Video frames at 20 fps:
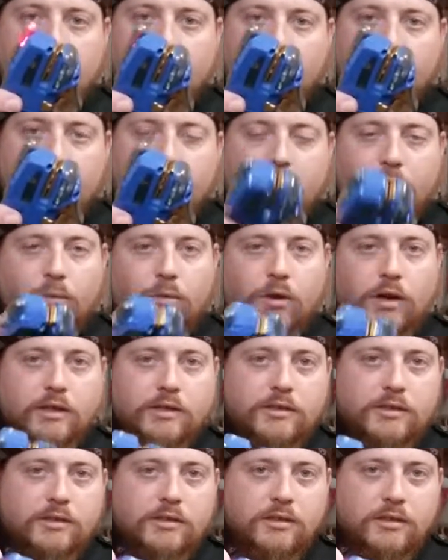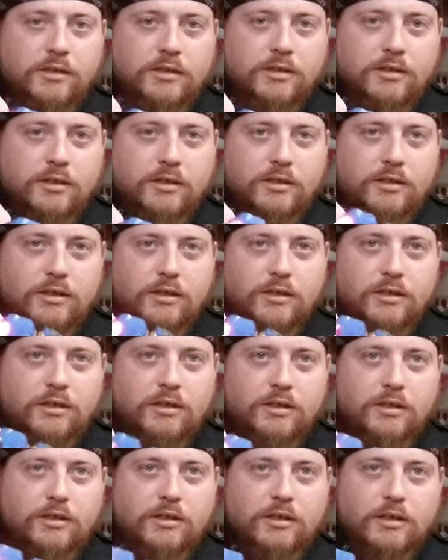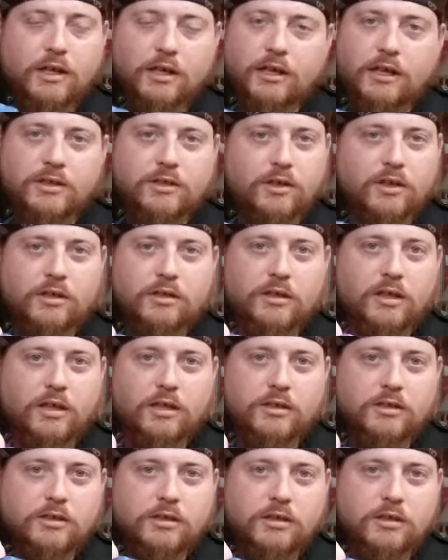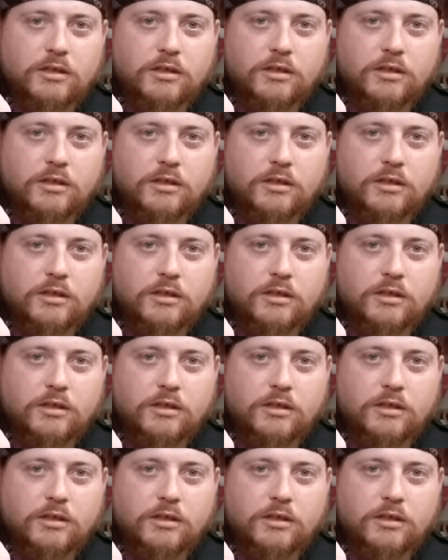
you hit it once, and that's all it does.